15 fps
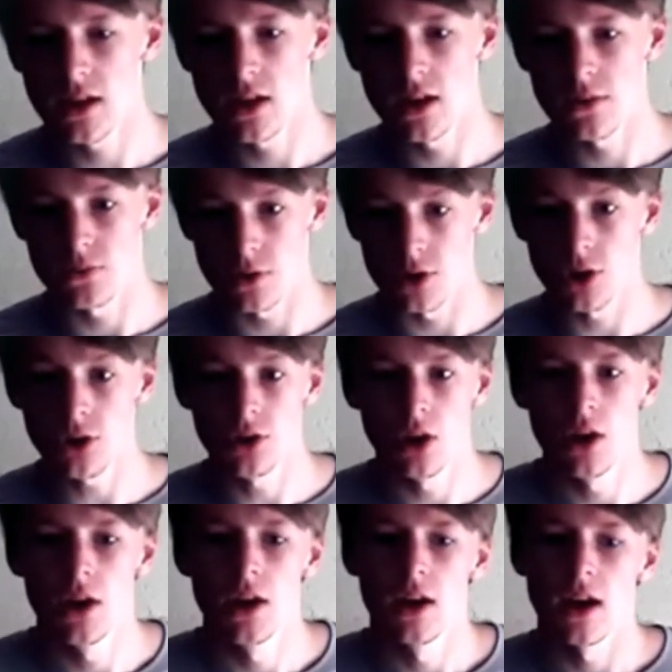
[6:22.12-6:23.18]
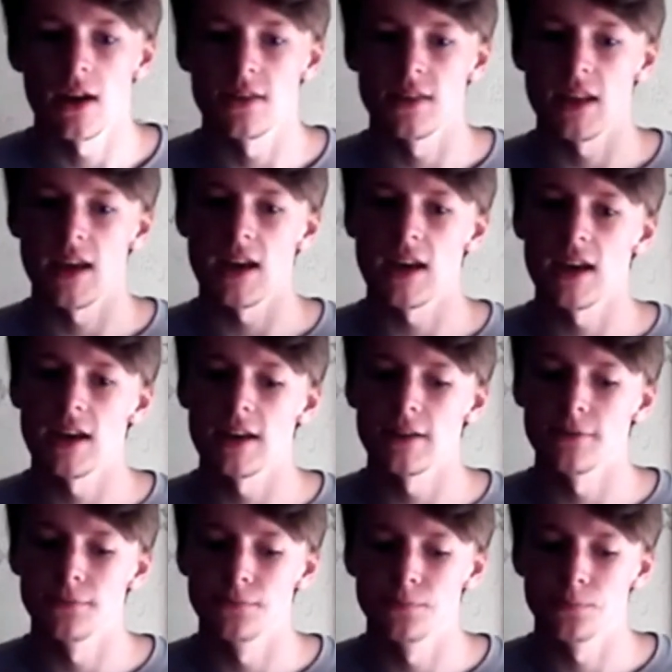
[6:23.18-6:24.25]
for you, and
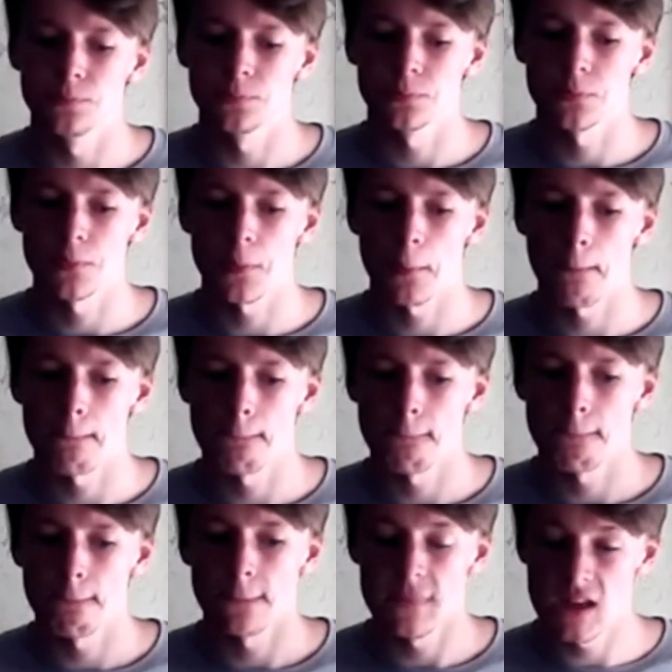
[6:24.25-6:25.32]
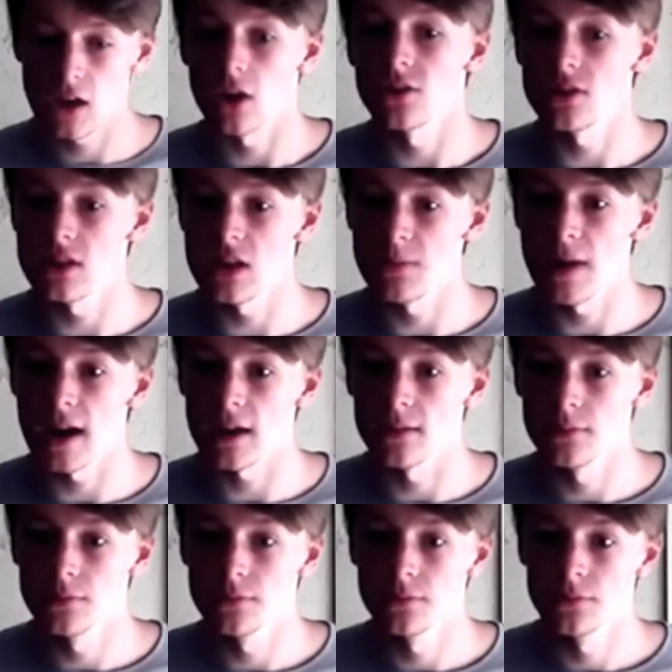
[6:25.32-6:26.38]
then take out the tea bag.
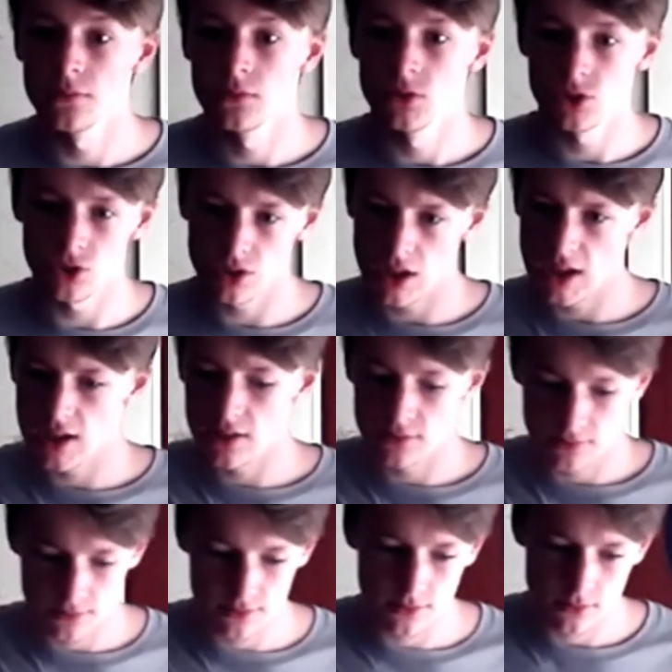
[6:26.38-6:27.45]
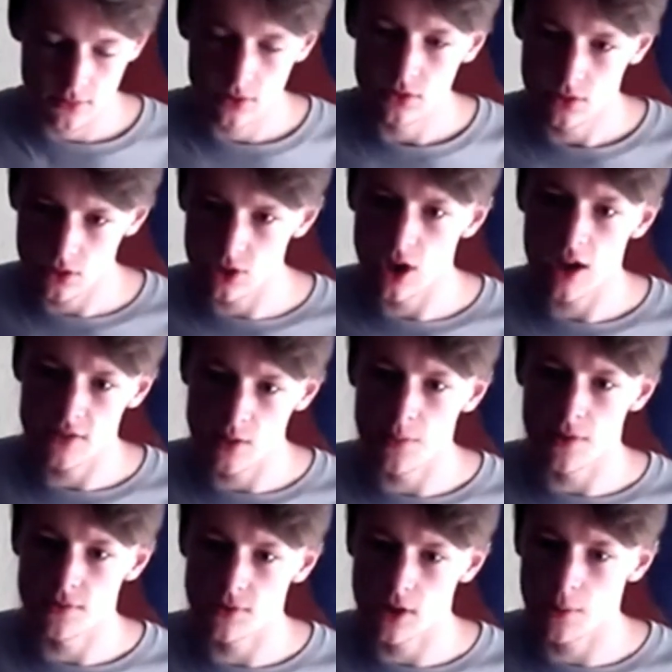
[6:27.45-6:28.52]
So then you have the
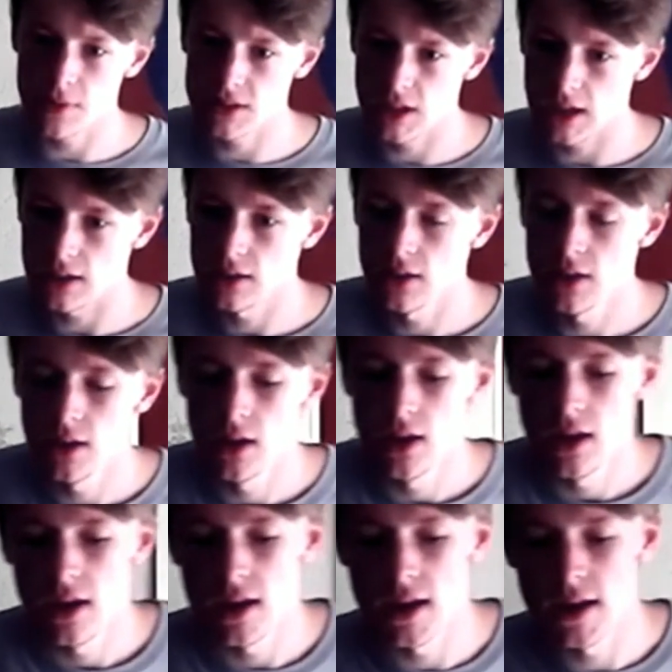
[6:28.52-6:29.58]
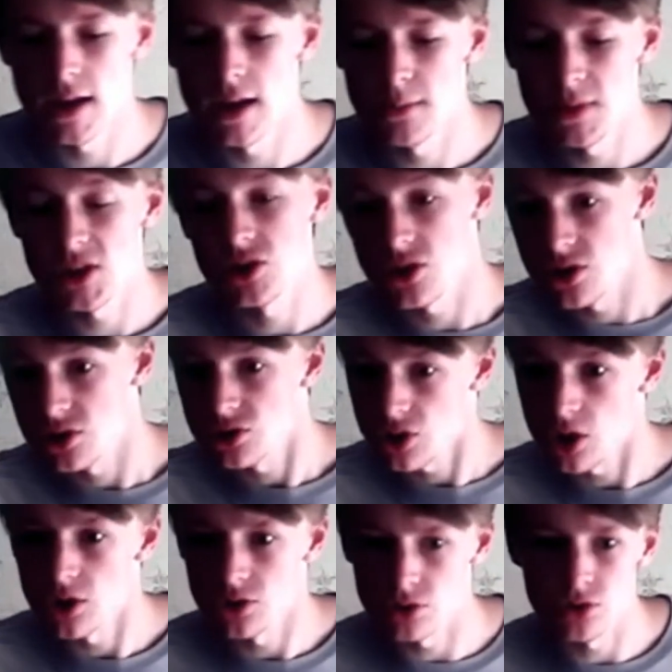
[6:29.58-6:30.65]
perfect cup of tea. Make sure you
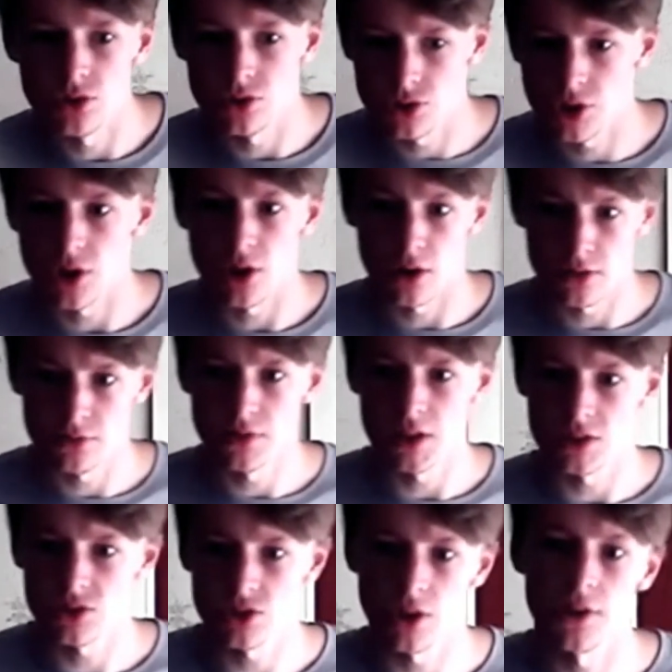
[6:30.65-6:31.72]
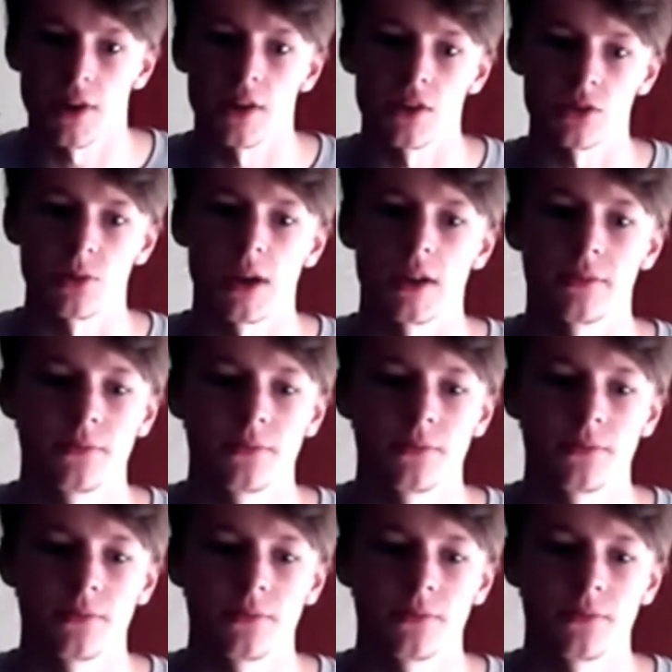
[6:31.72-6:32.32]
stir so the sugar gets stirred in as well.